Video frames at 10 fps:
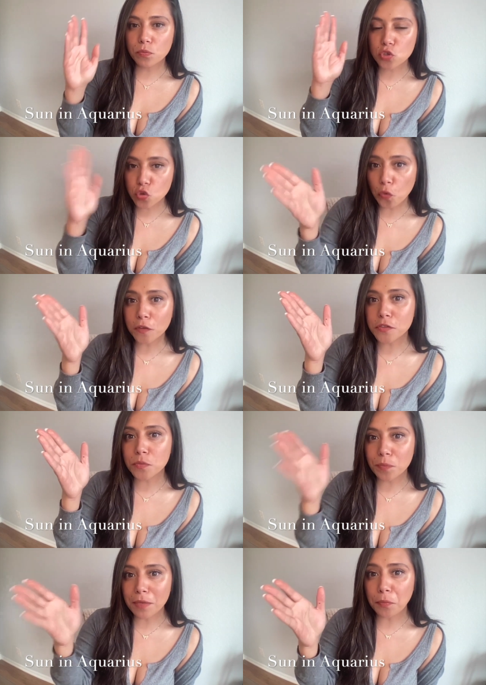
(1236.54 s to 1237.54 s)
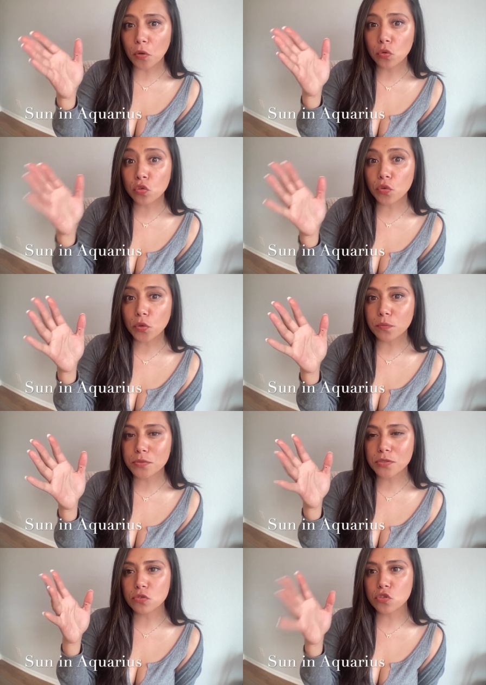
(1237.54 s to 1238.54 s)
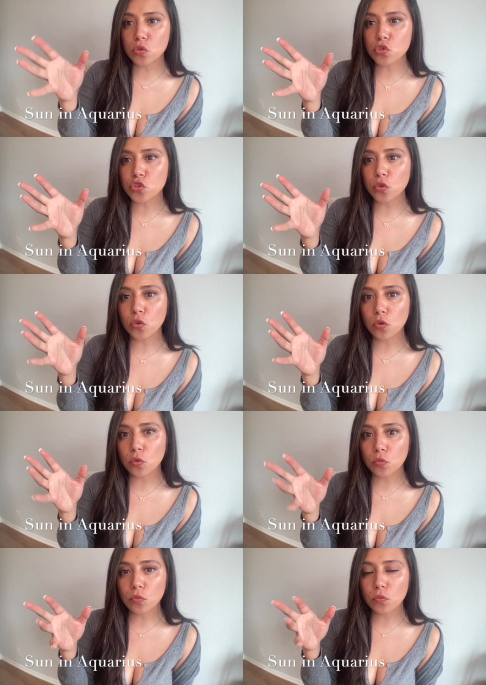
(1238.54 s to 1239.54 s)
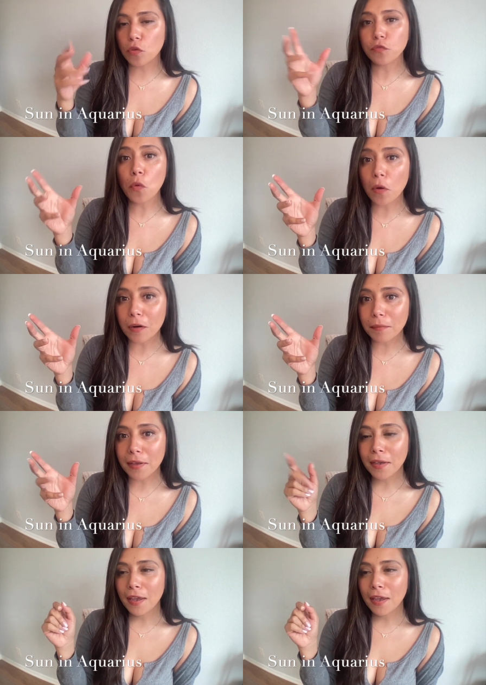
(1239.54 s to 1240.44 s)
towards people, groups, social reform.